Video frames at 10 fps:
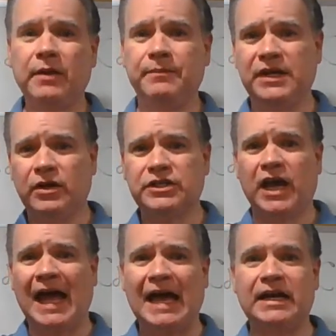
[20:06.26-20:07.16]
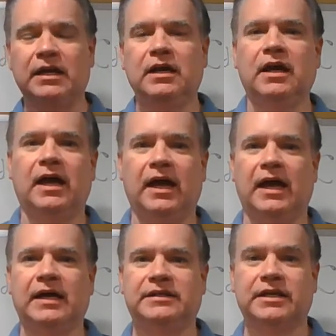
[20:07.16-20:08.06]
Because God
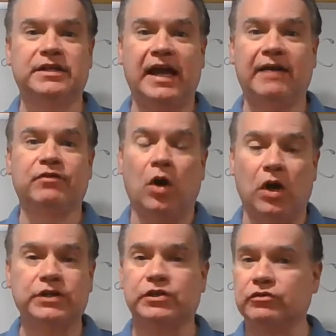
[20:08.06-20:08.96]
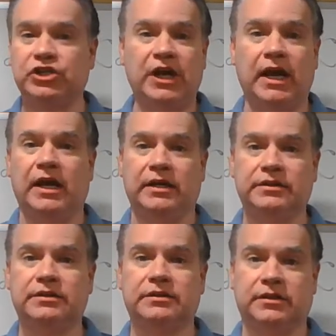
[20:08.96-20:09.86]
doesn't have causal
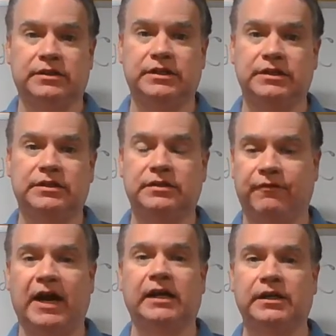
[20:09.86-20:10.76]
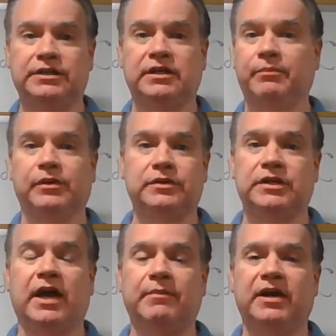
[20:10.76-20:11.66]
chains, because he's divinely simple, he's
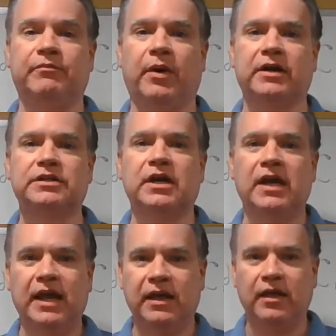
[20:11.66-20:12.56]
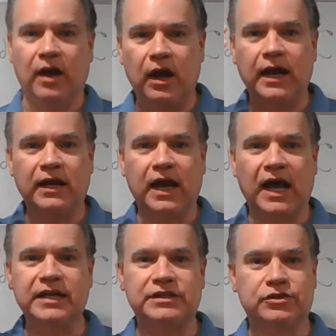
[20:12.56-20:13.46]
not made of parts.
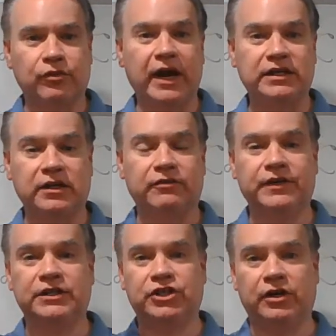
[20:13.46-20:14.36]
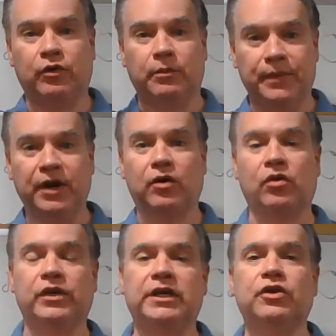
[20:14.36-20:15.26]
God's direct intervention or
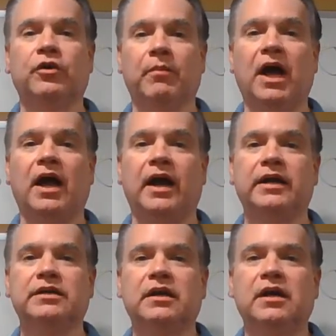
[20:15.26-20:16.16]
miracle in your mind